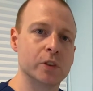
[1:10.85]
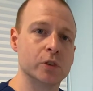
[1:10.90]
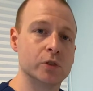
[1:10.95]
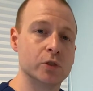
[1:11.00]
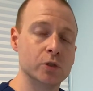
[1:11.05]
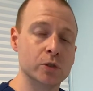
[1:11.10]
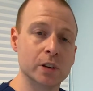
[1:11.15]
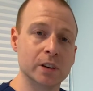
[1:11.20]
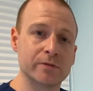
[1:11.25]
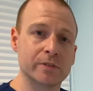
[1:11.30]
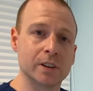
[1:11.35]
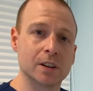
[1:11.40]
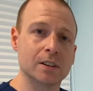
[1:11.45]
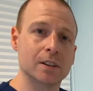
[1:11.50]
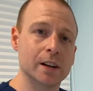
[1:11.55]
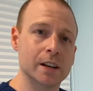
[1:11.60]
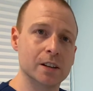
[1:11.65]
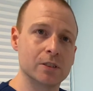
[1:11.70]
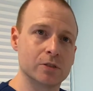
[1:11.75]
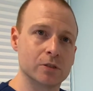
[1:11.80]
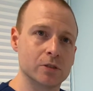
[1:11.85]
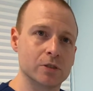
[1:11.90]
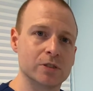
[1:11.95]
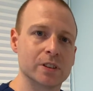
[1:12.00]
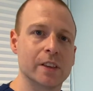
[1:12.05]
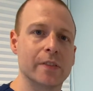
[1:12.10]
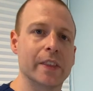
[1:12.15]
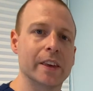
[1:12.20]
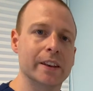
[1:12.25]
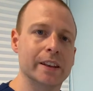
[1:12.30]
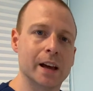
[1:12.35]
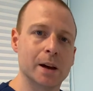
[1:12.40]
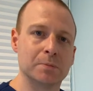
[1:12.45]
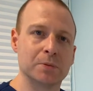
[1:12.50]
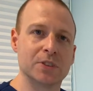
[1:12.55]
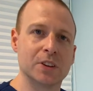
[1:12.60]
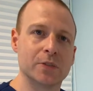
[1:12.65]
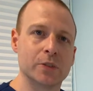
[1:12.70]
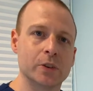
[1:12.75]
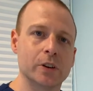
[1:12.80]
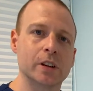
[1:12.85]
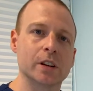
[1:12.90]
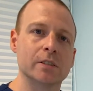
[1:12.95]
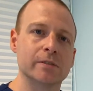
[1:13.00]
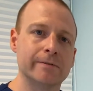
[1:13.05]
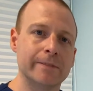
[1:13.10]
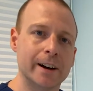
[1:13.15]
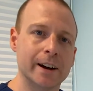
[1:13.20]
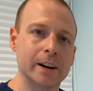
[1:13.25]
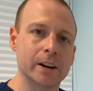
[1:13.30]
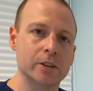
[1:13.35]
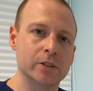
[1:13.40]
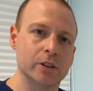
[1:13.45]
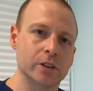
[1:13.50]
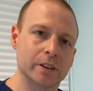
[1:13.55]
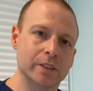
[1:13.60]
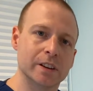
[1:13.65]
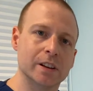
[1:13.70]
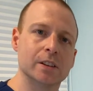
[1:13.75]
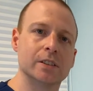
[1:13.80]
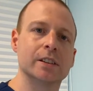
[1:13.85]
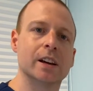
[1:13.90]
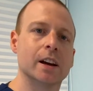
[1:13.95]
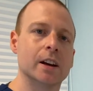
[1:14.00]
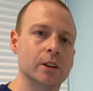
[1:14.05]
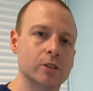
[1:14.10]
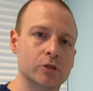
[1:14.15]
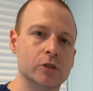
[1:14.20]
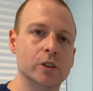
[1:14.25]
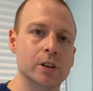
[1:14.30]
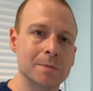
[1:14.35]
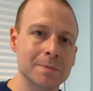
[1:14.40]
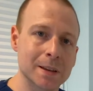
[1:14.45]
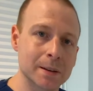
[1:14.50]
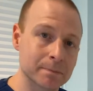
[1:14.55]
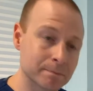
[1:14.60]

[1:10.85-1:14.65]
the two different lasers and the depths that they're going to fire during the entire treatment.